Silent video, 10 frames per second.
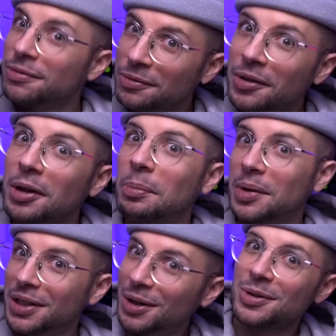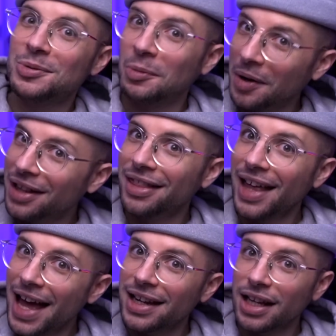Filipinos win
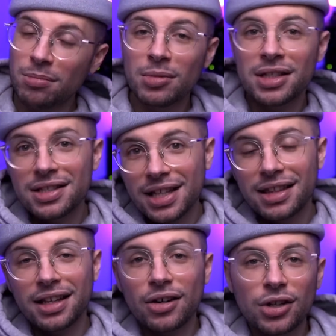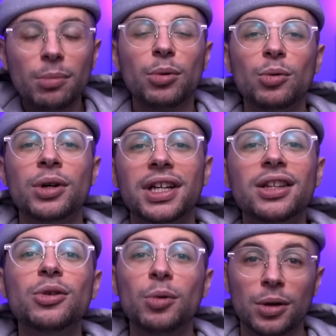that, it means that they are number one
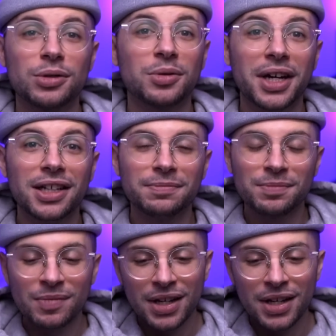in the world, right?